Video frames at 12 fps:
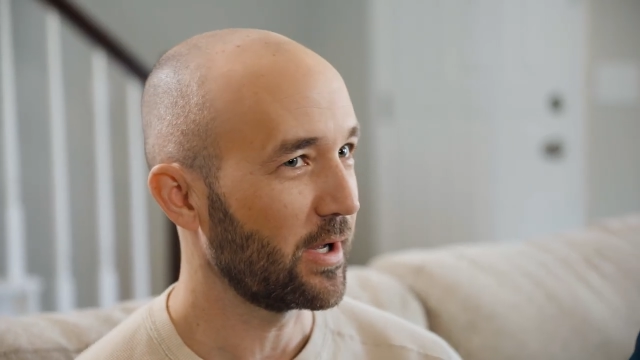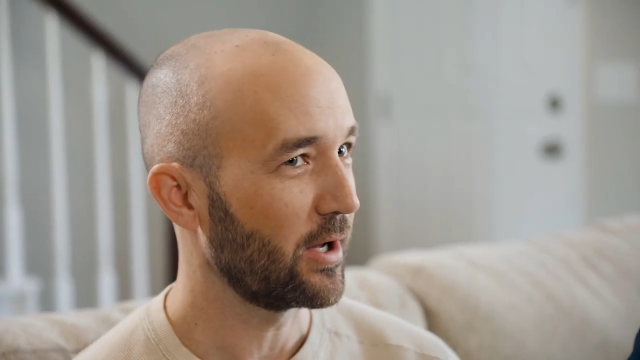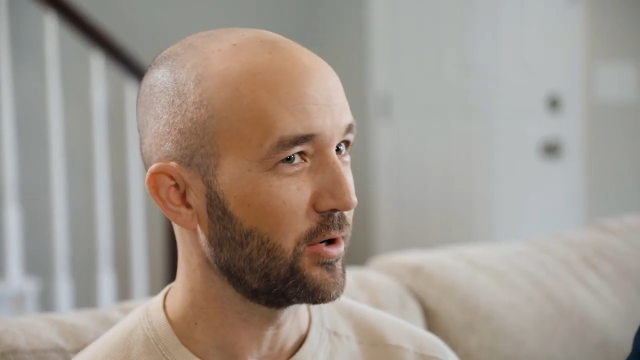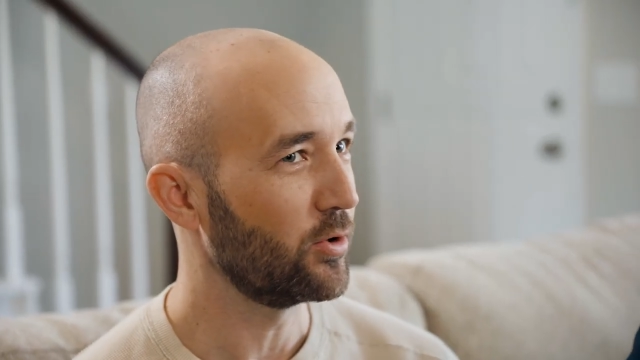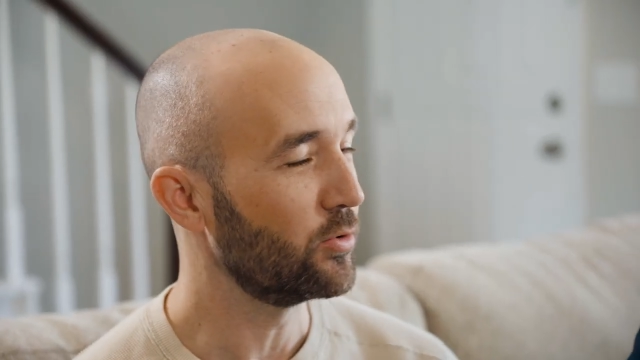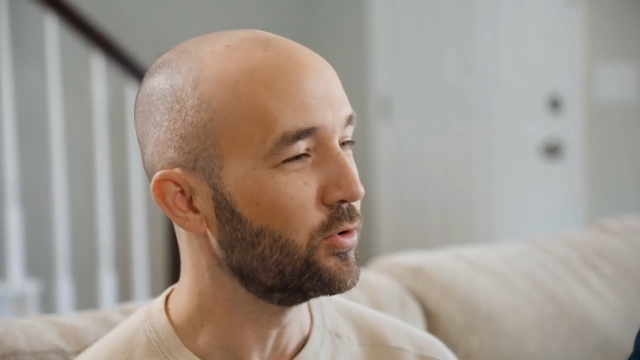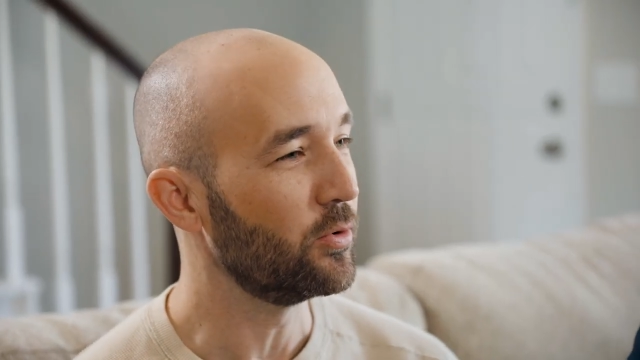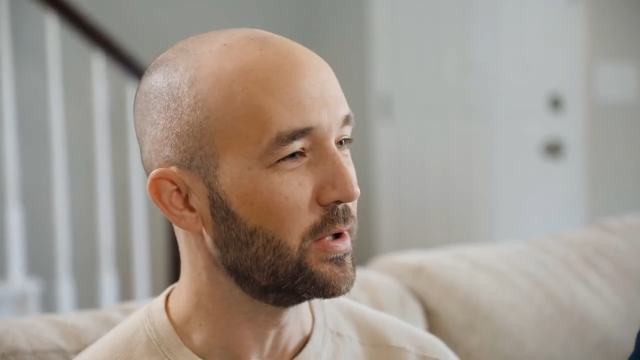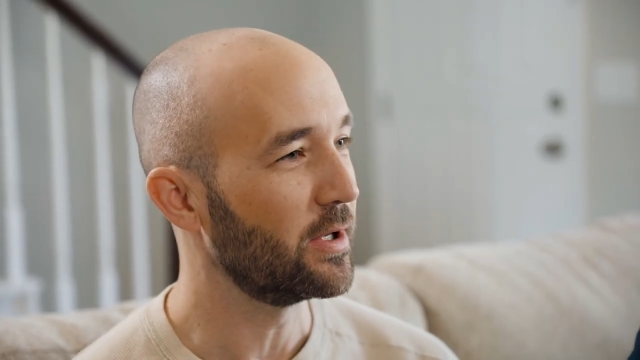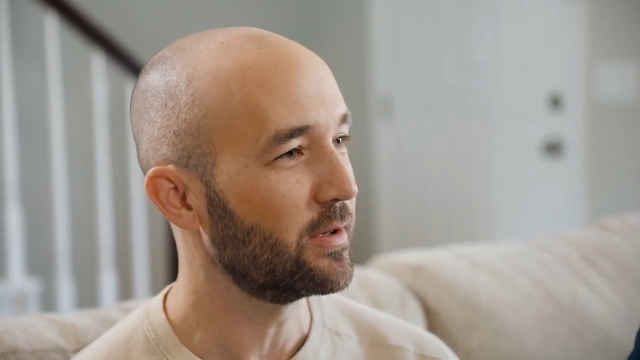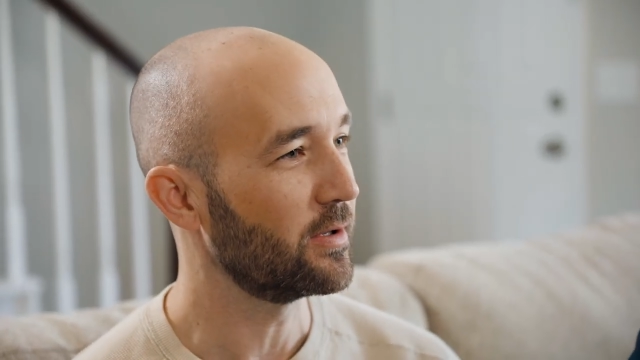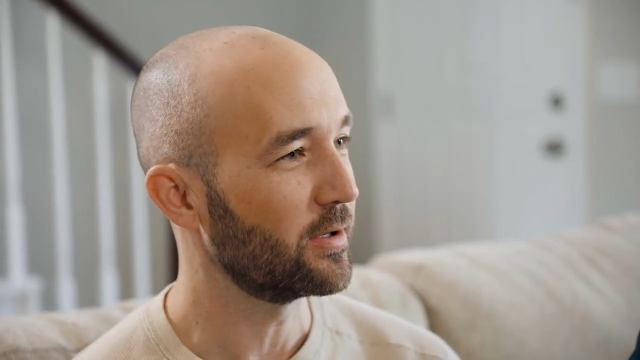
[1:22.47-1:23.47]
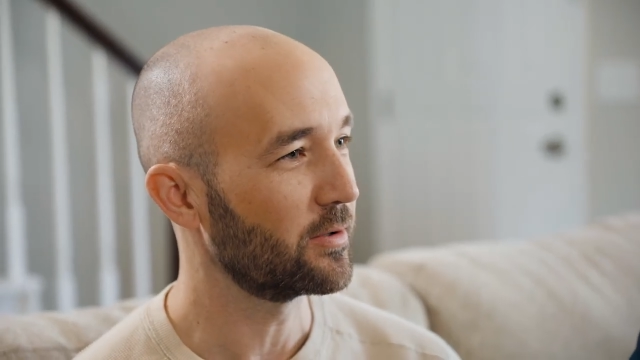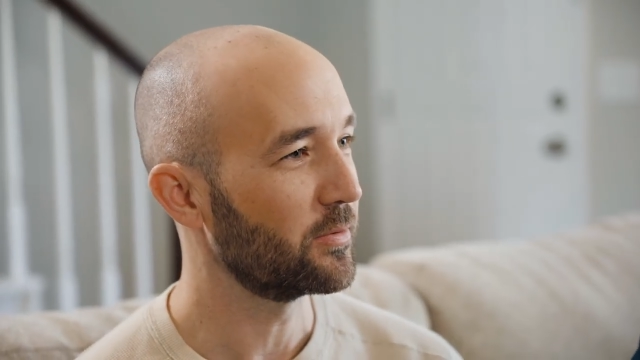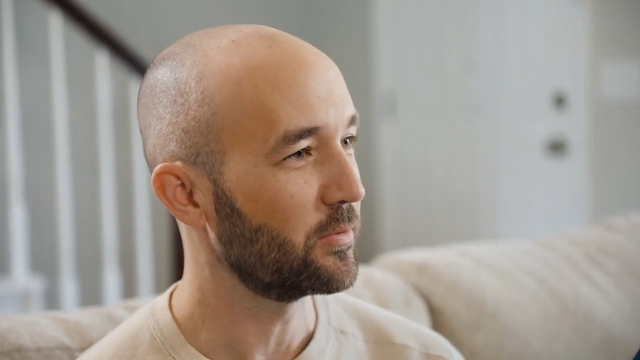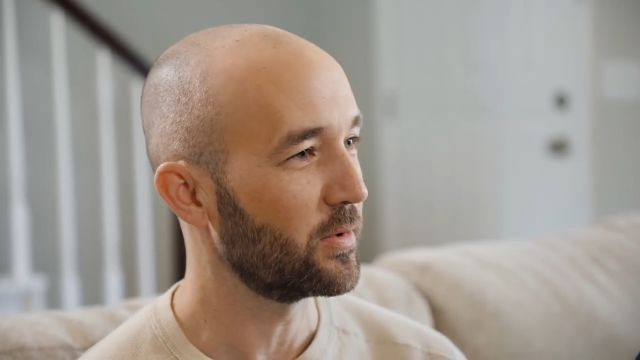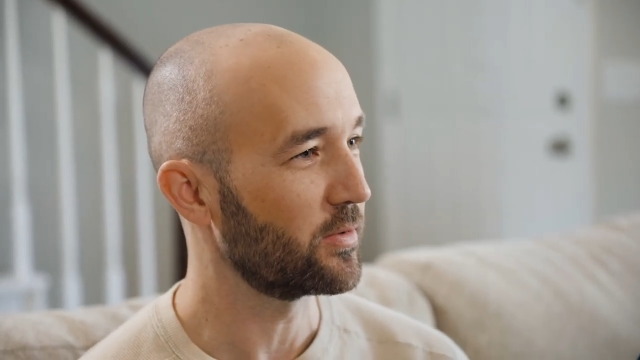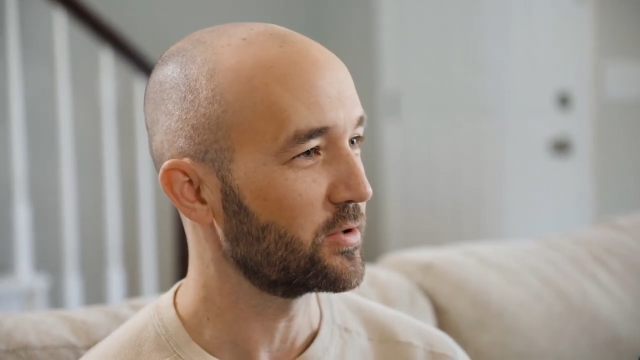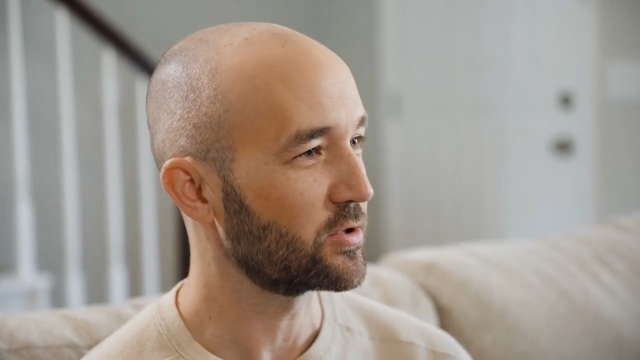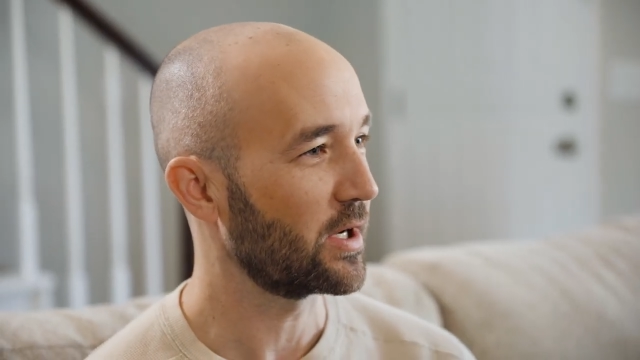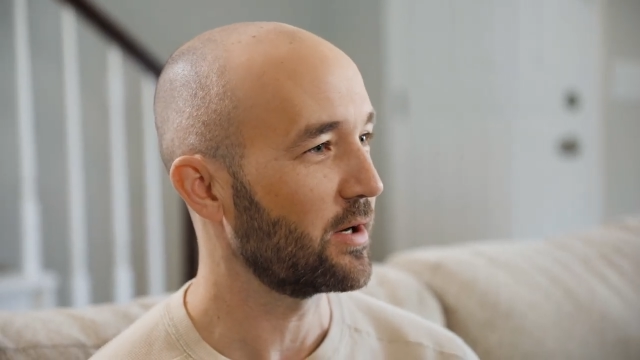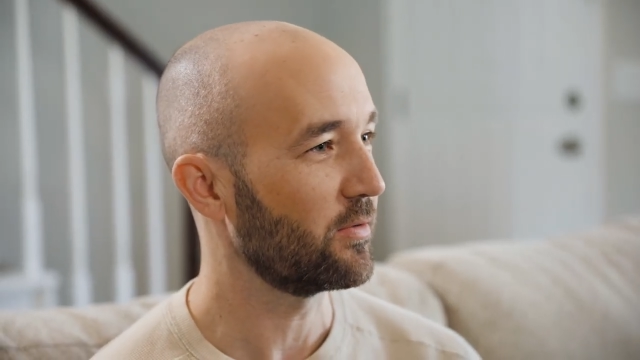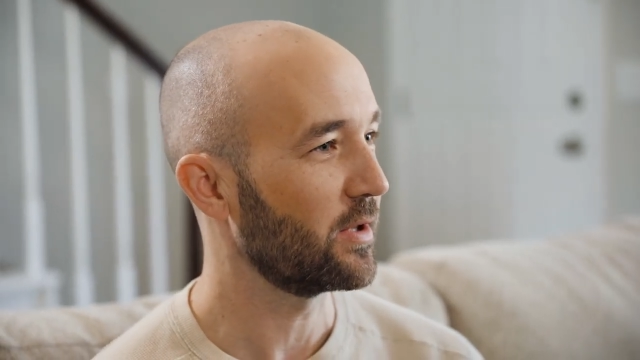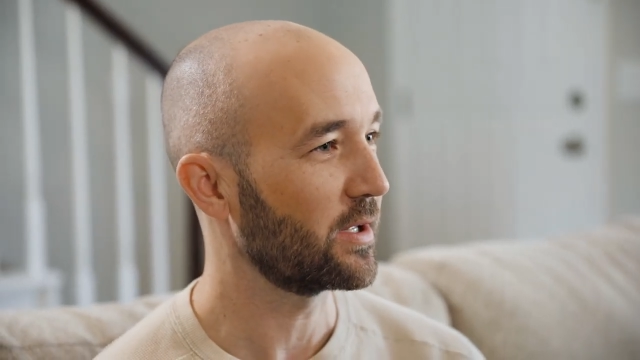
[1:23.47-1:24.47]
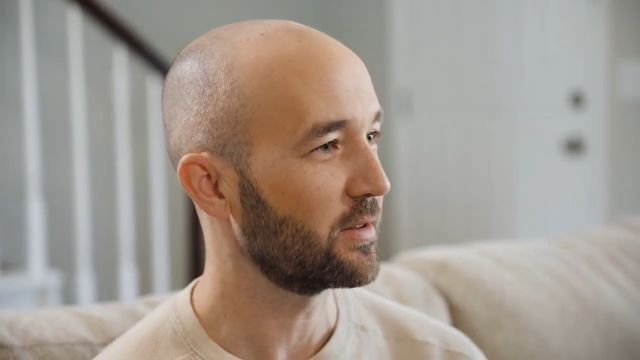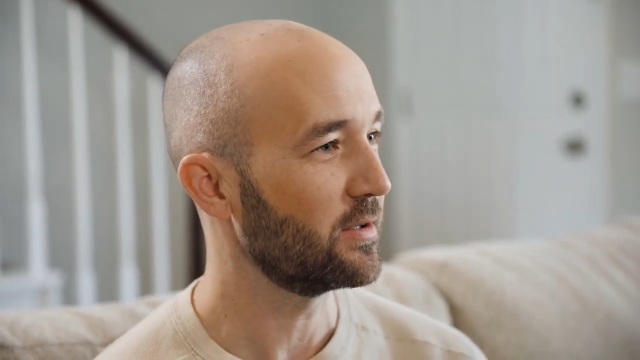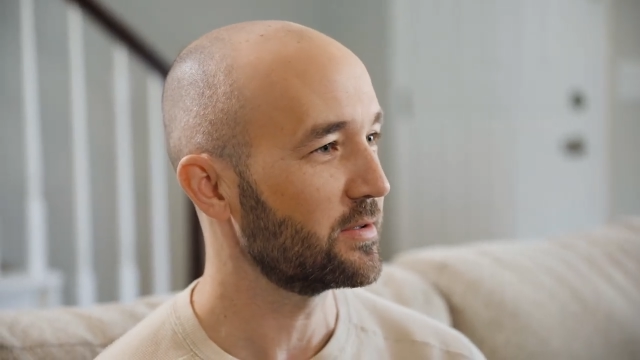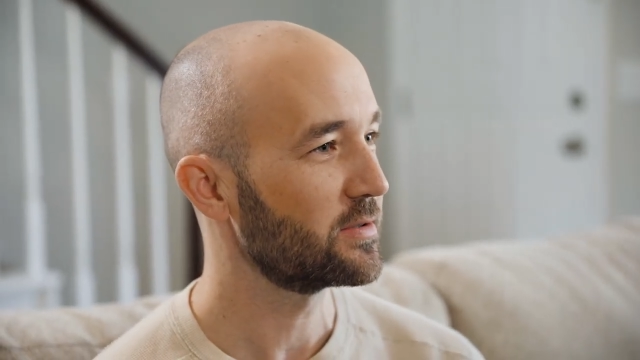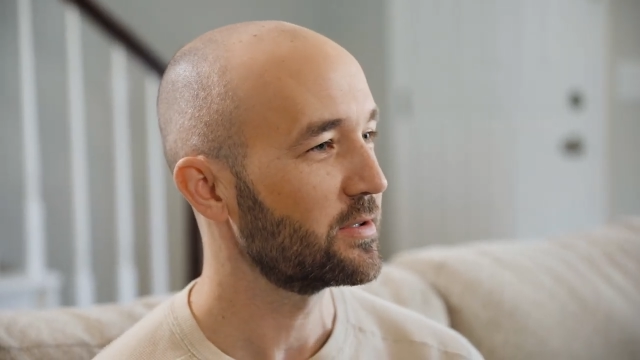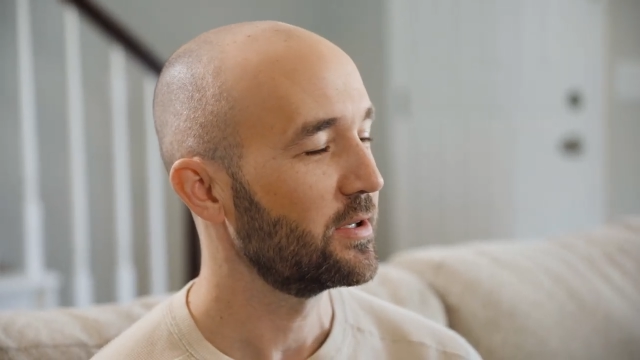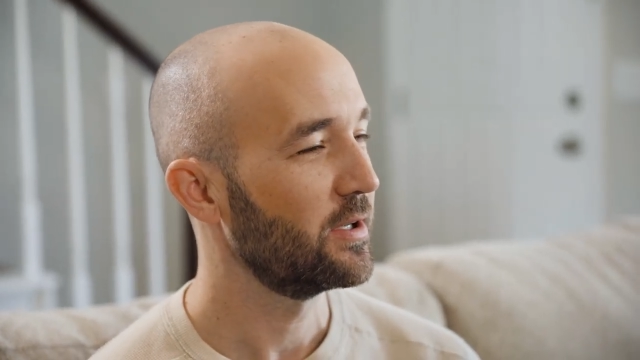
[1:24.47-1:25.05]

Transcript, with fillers: how do you do anything with a child like this?